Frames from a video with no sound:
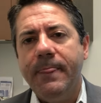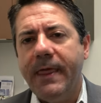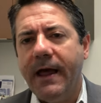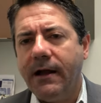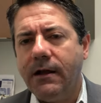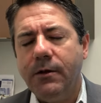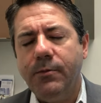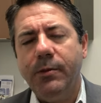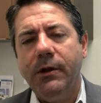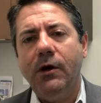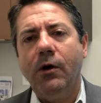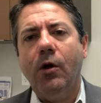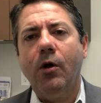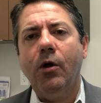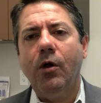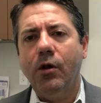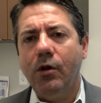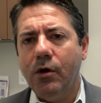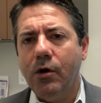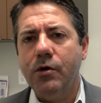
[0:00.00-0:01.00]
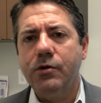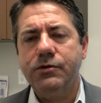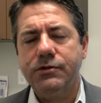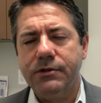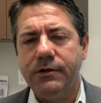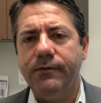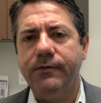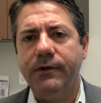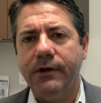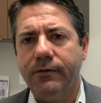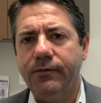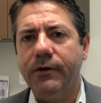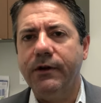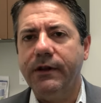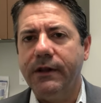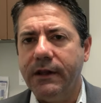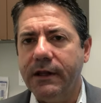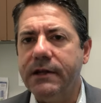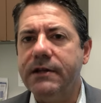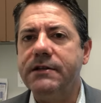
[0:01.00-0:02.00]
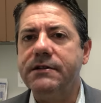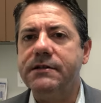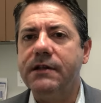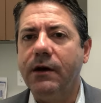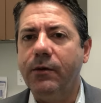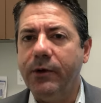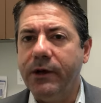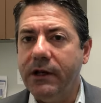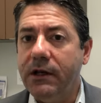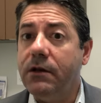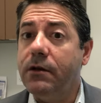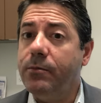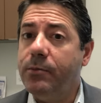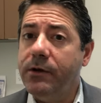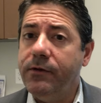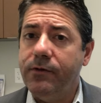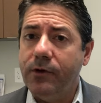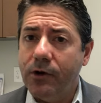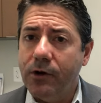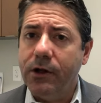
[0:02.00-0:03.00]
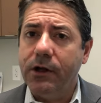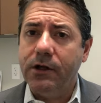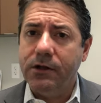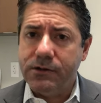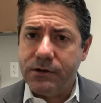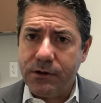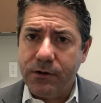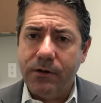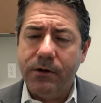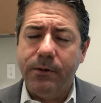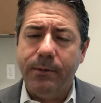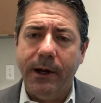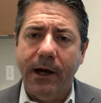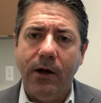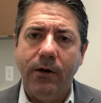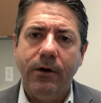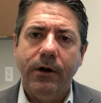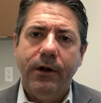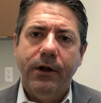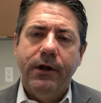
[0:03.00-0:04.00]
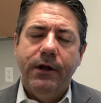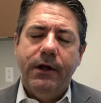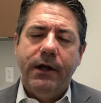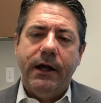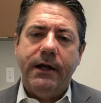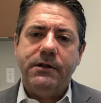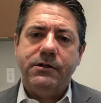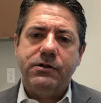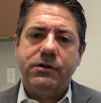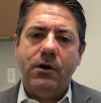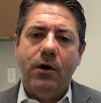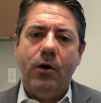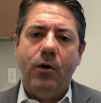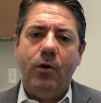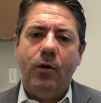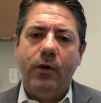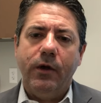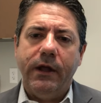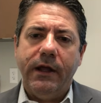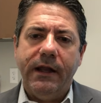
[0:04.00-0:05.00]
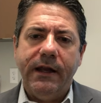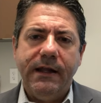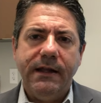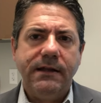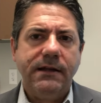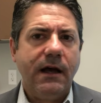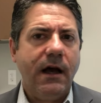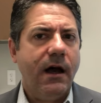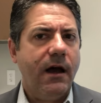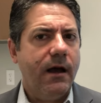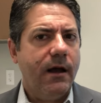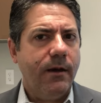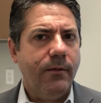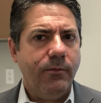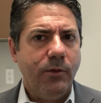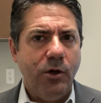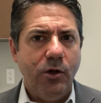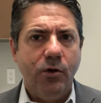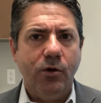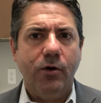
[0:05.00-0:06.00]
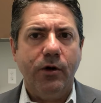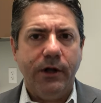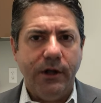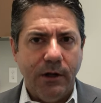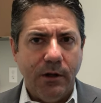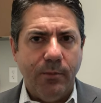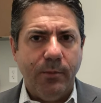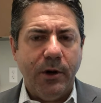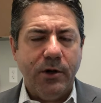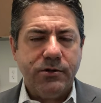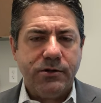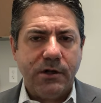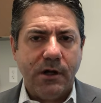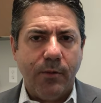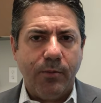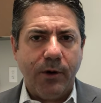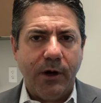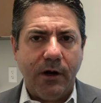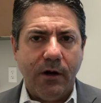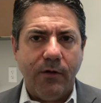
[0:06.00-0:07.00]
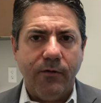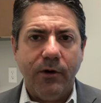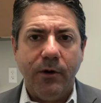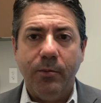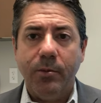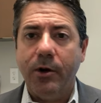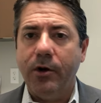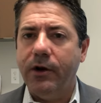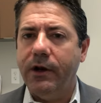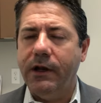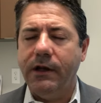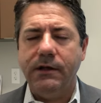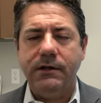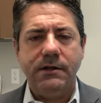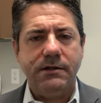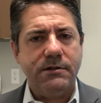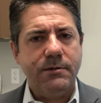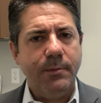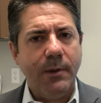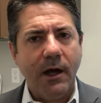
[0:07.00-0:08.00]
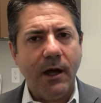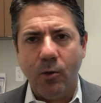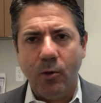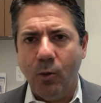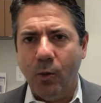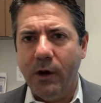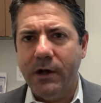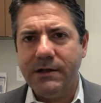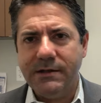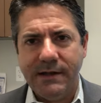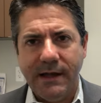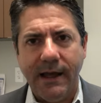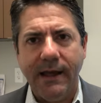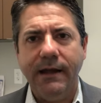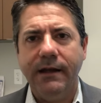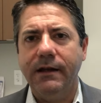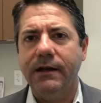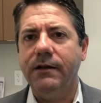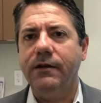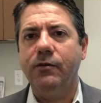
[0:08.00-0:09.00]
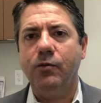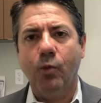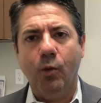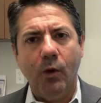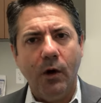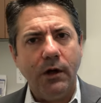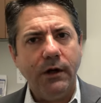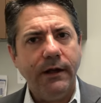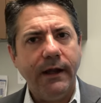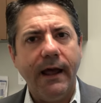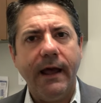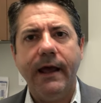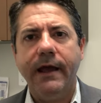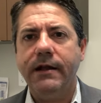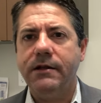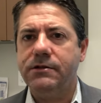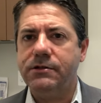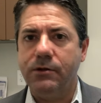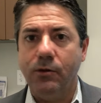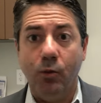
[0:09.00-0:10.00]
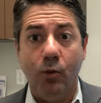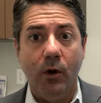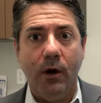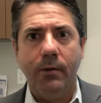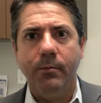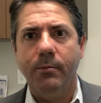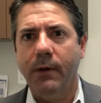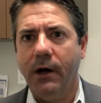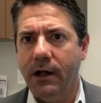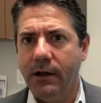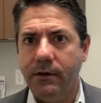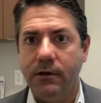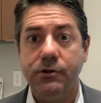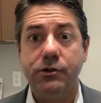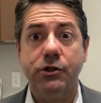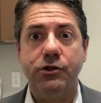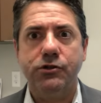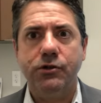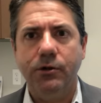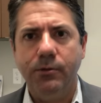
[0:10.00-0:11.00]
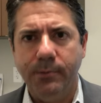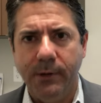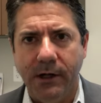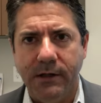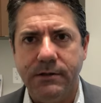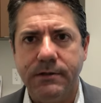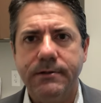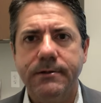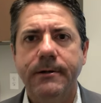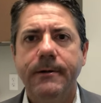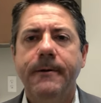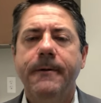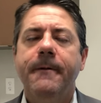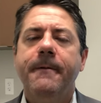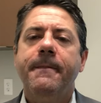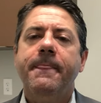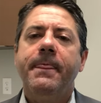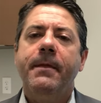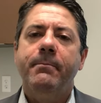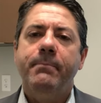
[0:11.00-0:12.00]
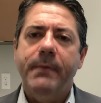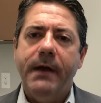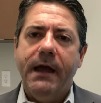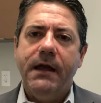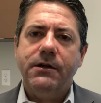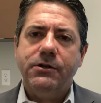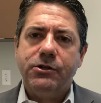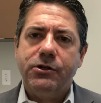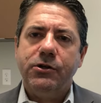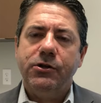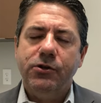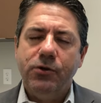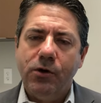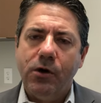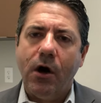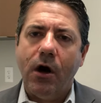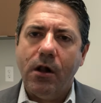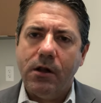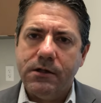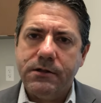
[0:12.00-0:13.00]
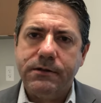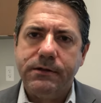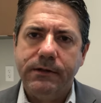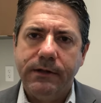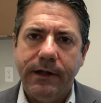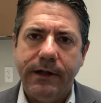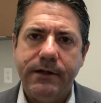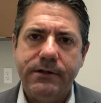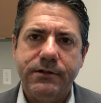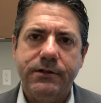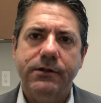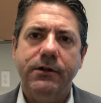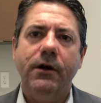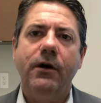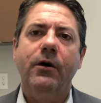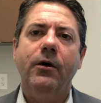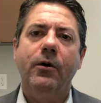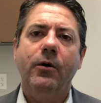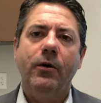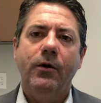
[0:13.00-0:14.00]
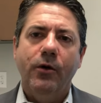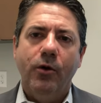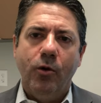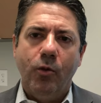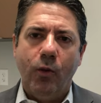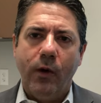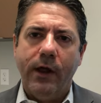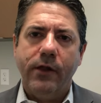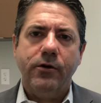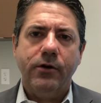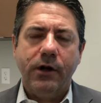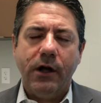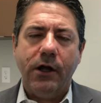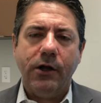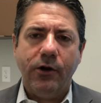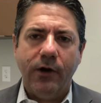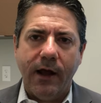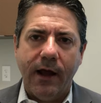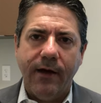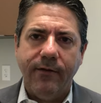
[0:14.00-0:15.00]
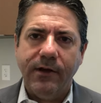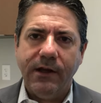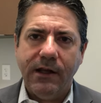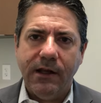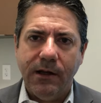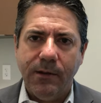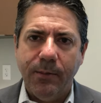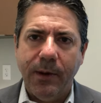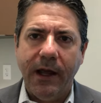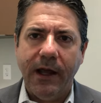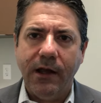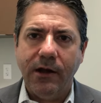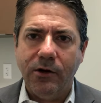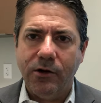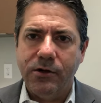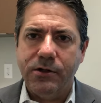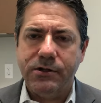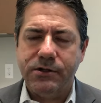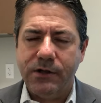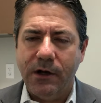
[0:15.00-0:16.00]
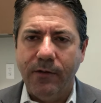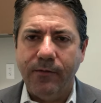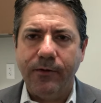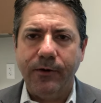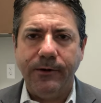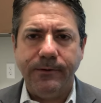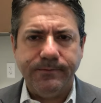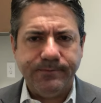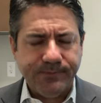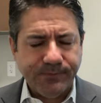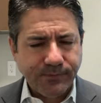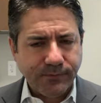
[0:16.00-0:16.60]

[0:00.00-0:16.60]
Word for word: that could be a whole host of different things that we need to be very concerned about. And so anytime you're in the post-op recovery period, and it doesn't what day it is, one day to one month to two months, make sure you call us and let us know whether or not you're having any pain or discomfort.